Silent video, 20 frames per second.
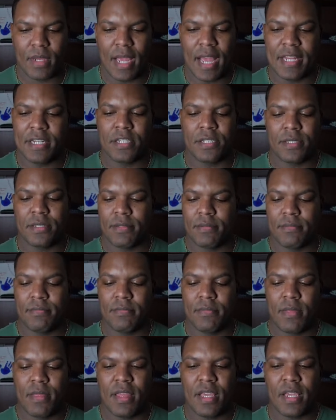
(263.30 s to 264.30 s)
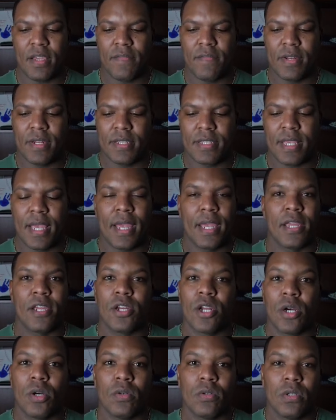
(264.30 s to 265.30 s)
I just think of it as, hey, you
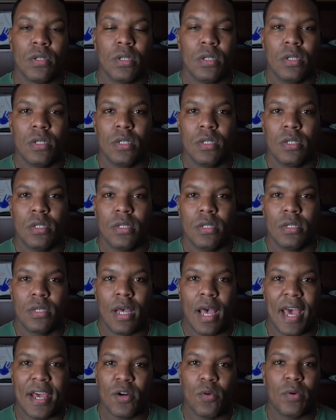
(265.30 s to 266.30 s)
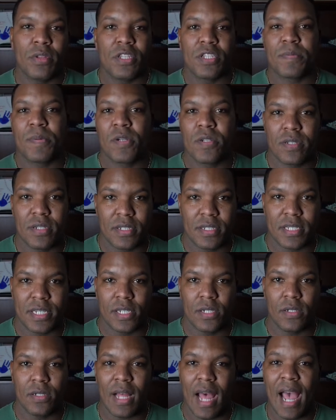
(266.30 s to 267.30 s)
know, I don't want this person to
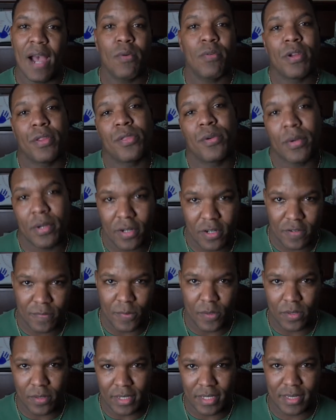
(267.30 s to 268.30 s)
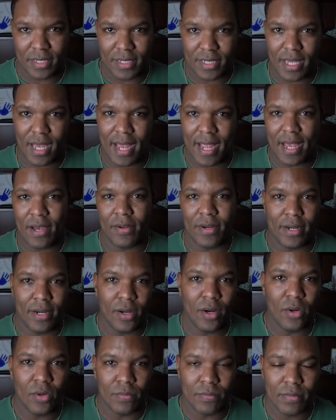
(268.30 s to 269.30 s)
steal. I want to throw a curveball and get this guy out at
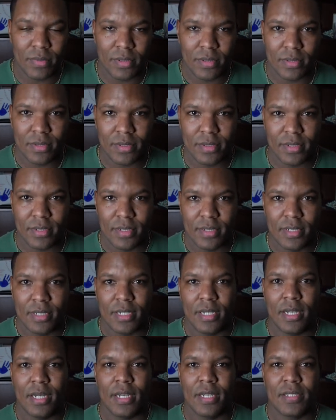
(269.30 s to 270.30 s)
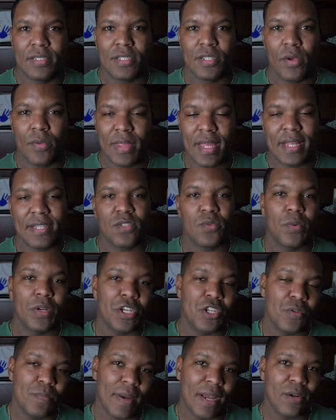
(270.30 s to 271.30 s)
home. So that's when
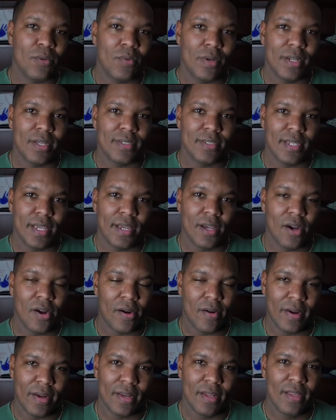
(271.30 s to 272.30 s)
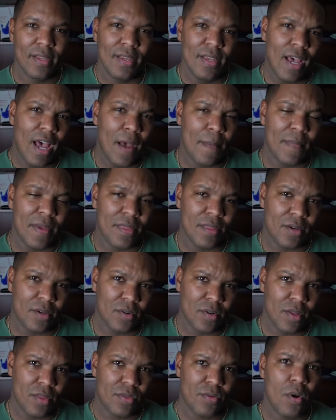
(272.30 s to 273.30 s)
you might want to say, all right, I'm either
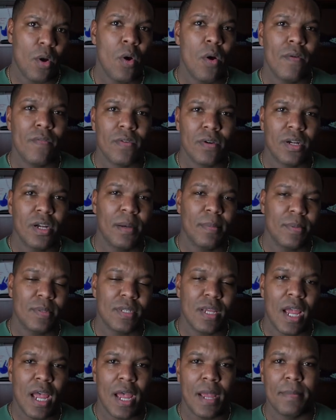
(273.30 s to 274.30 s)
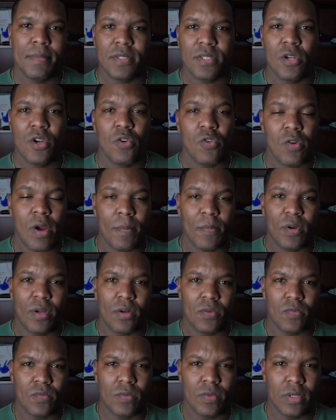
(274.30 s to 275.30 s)
going to throw over a couple times or I'm going
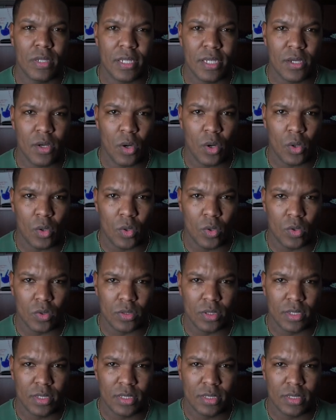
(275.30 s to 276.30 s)
to really hold